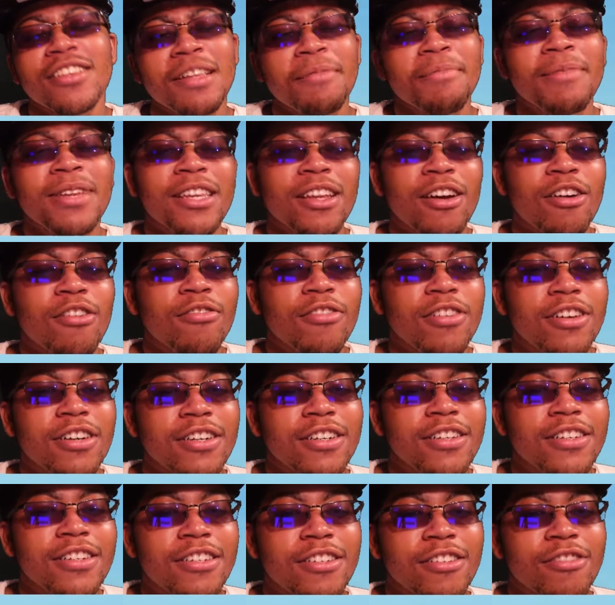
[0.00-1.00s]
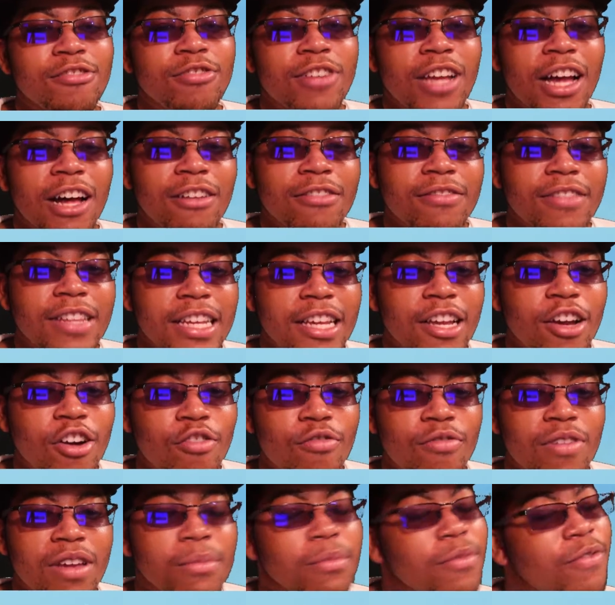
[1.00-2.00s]
let me know, uh, who y'all think
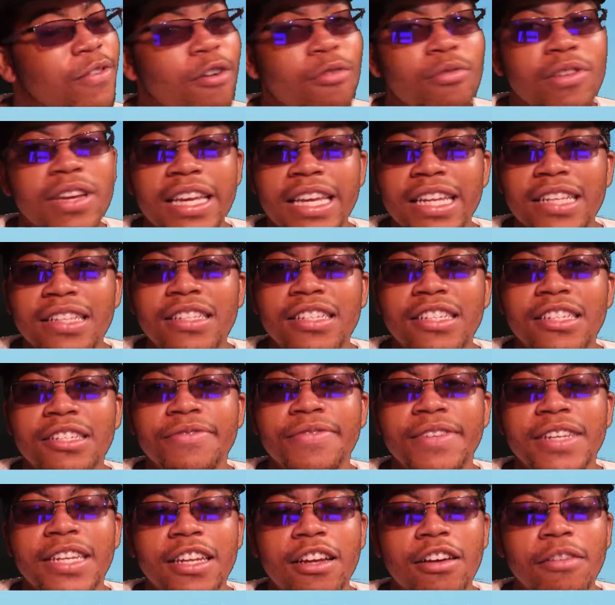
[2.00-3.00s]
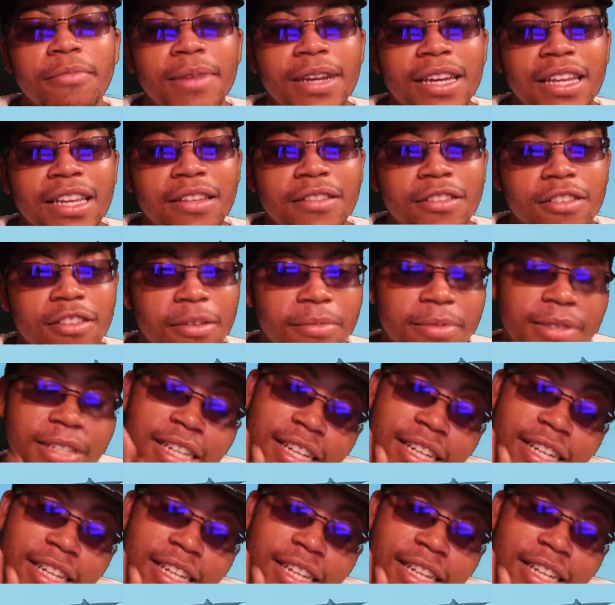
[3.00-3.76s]
gonna win before we get into this video, man. You know what I'm